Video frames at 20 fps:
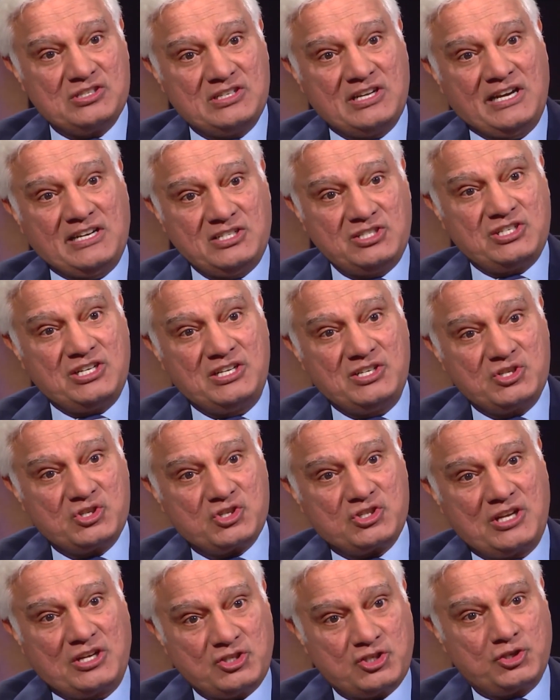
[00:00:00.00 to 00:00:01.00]
19
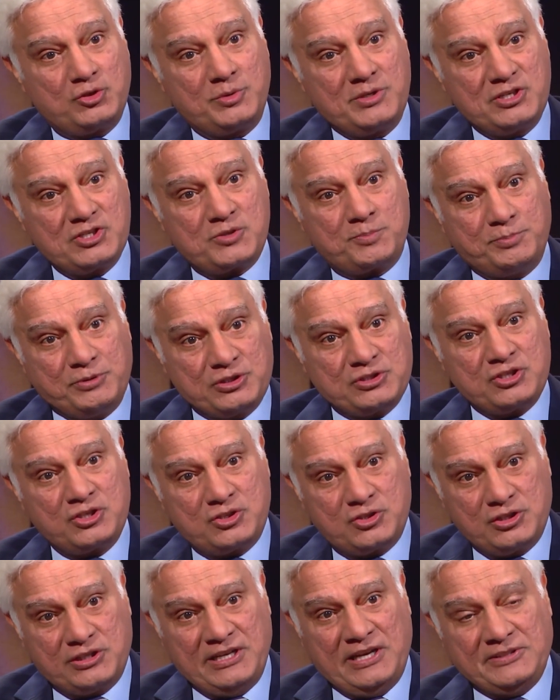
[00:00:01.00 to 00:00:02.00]
centuries put
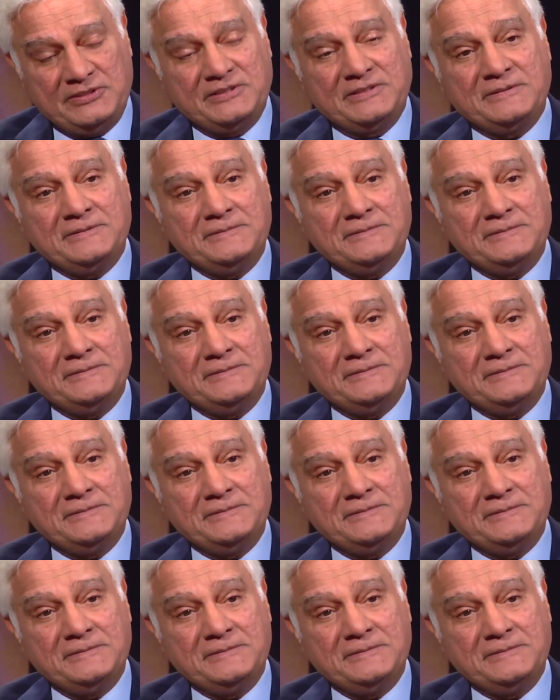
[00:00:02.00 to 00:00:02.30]
together.